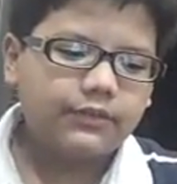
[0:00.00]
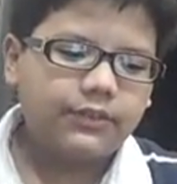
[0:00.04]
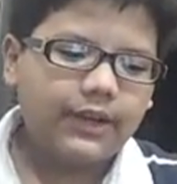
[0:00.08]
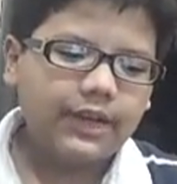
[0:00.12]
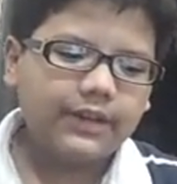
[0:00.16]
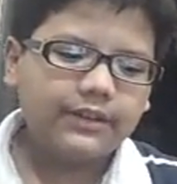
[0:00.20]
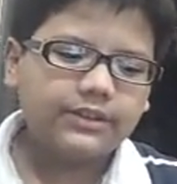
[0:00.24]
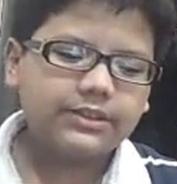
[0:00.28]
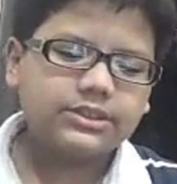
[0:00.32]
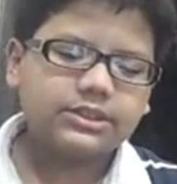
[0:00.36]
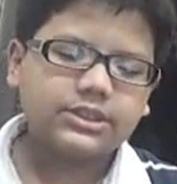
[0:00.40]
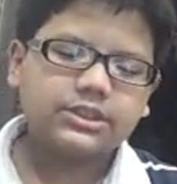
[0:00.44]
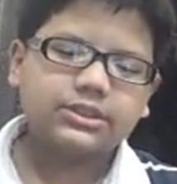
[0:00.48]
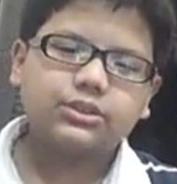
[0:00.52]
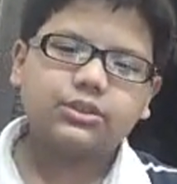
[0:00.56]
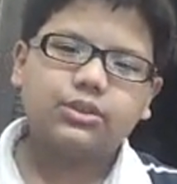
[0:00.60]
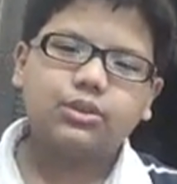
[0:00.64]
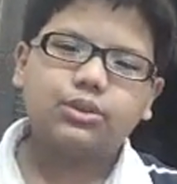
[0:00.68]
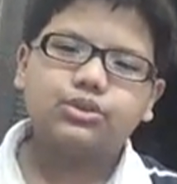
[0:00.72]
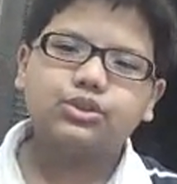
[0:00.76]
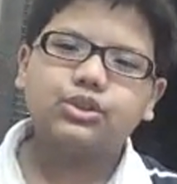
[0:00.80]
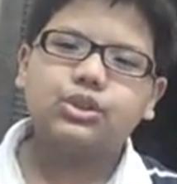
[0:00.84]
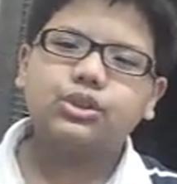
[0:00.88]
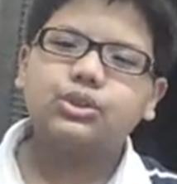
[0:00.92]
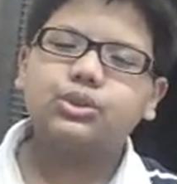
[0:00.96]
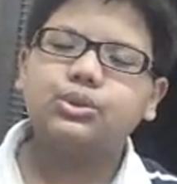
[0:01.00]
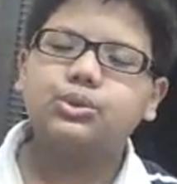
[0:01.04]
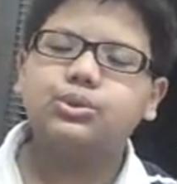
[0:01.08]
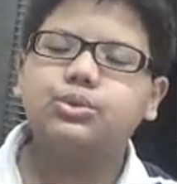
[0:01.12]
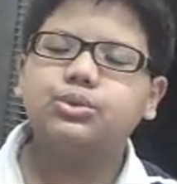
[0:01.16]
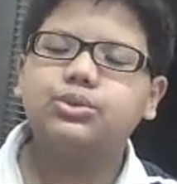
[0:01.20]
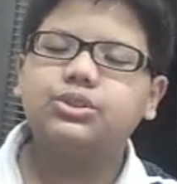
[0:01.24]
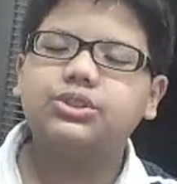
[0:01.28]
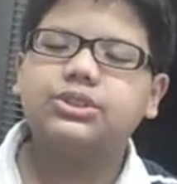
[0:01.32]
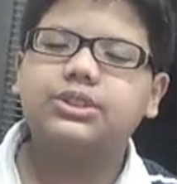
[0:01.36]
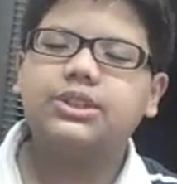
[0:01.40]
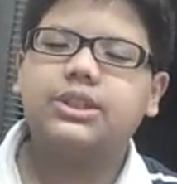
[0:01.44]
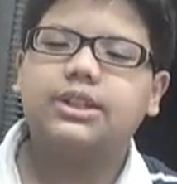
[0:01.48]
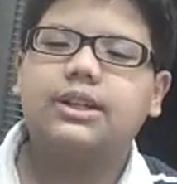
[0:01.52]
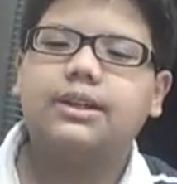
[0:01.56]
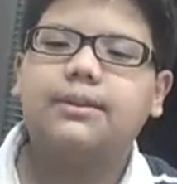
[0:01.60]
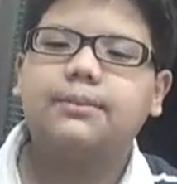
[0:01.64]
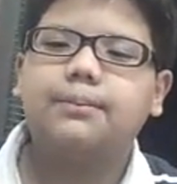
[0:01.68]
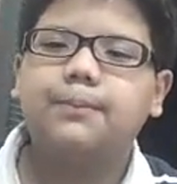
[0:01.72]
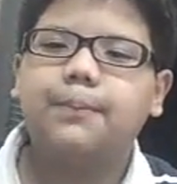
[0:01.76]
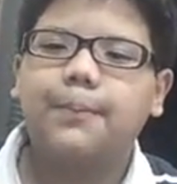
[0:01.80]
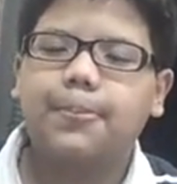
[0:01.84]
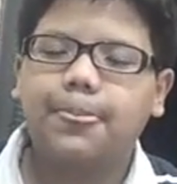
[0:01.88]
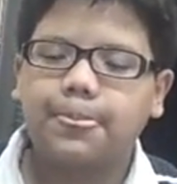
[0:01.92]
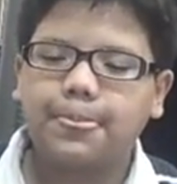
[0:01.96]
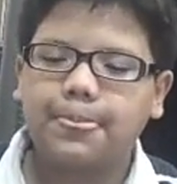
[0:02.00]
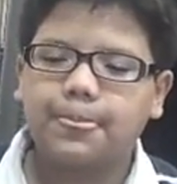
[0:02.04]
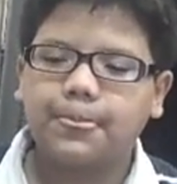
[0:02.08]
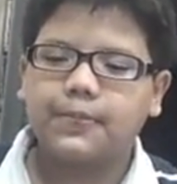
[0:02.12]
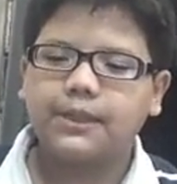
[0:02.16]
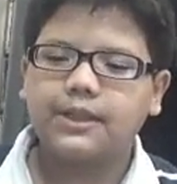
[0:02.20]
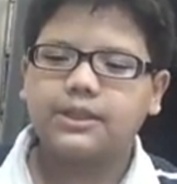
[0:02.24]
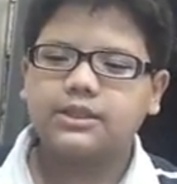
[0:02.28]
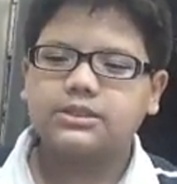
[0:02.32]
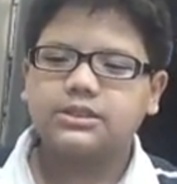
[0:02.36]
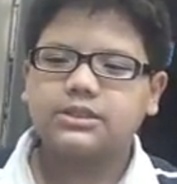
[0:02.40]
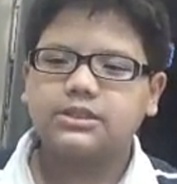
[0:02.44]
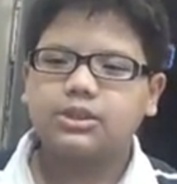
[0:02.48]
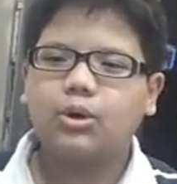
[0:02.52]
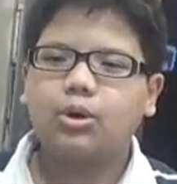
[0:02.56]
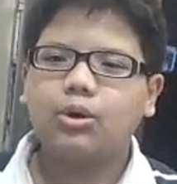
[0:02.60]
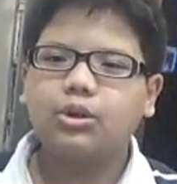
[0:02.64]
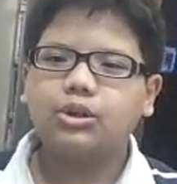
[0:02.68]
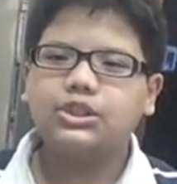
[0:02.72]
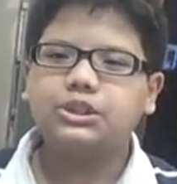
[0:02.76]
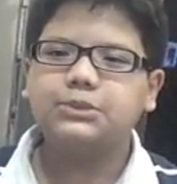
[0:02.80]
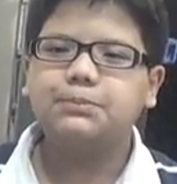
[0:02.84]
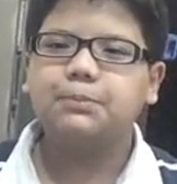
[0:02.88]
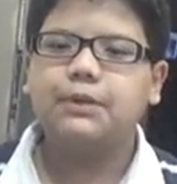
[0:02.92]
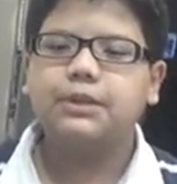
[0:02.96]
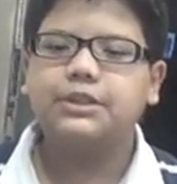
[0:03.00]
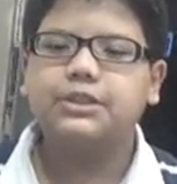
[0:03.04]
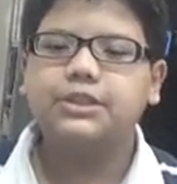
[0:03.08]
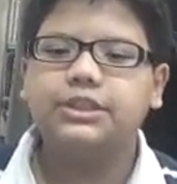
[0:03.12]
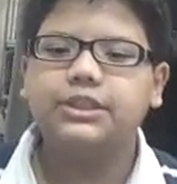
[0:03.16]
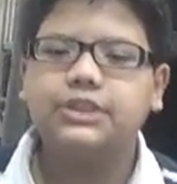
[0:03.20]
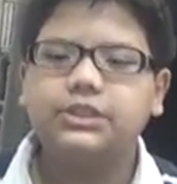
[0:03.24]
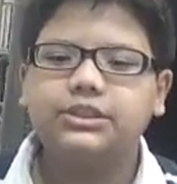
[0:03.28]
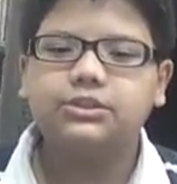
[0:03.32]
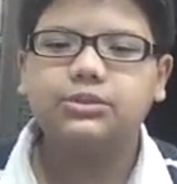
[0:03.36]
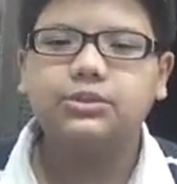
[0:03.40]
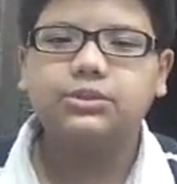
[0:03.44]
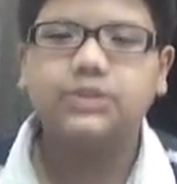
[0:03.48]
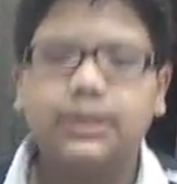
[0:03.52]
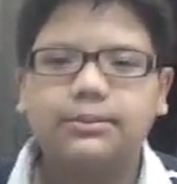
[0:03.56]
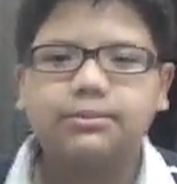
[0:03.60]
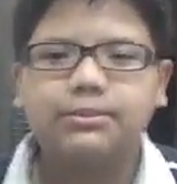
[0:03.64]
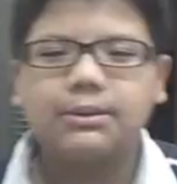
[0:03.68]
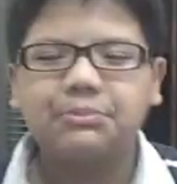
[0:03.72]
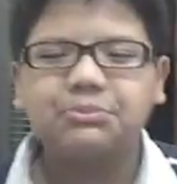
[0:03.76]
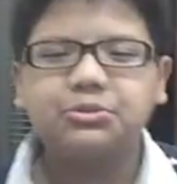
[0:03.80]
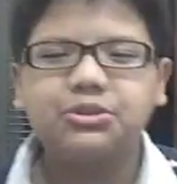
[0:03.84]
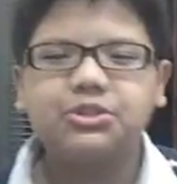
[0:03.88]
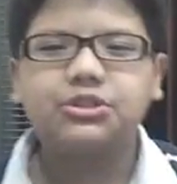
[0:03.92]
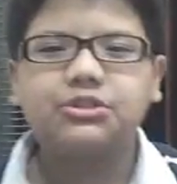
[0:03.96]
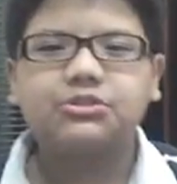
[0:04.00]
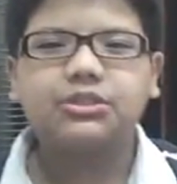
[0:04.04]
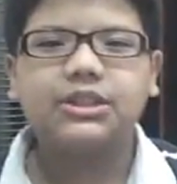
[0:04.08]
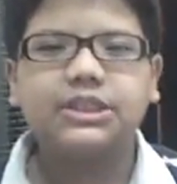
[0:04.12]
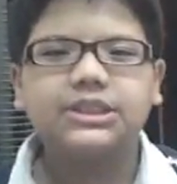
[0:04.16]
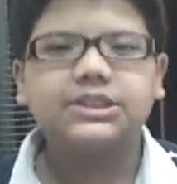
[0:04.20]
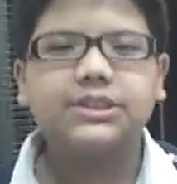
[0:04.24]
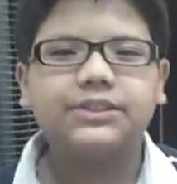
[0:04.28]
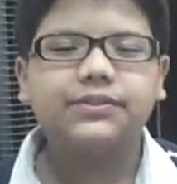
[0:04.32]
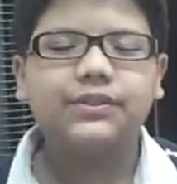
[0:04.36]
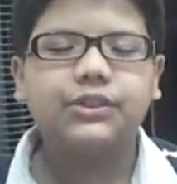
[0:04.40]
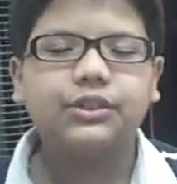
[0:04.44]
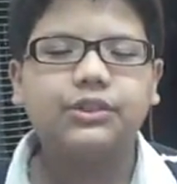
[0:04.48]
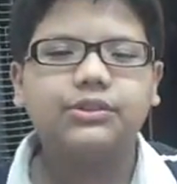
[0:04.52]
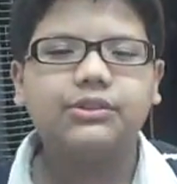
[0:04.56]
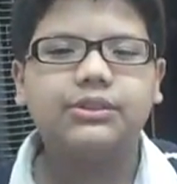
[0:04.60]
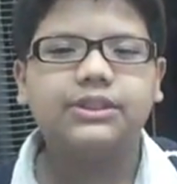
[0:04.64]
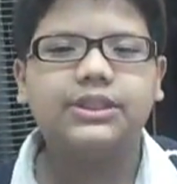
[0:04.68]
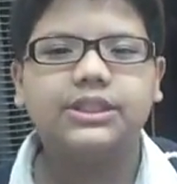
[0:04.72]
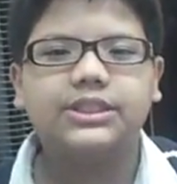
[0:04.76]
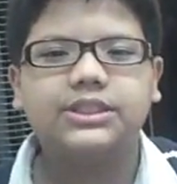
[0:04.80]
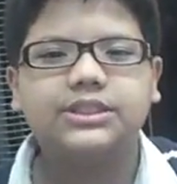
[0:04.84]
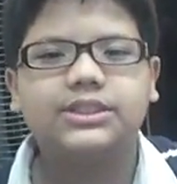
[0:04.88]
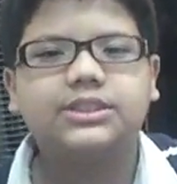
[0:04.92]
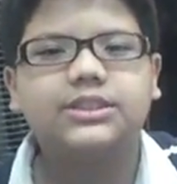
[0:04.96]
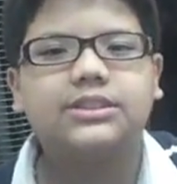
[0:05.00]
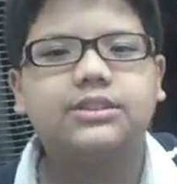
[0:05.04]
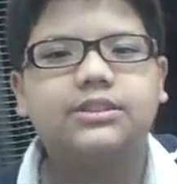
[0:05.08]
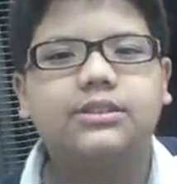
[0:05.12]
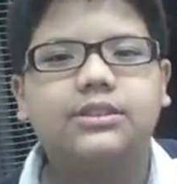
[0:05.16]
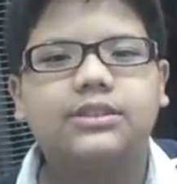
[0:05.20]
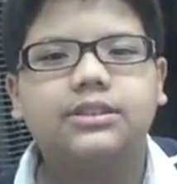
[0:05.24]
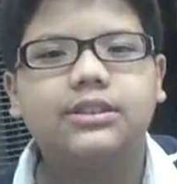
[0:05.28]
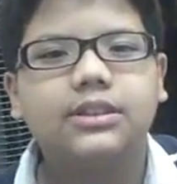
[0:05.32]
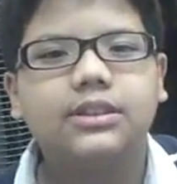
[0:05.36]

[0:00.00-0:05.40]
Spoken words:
Viruses also use host bodies to sometimes transfer to us.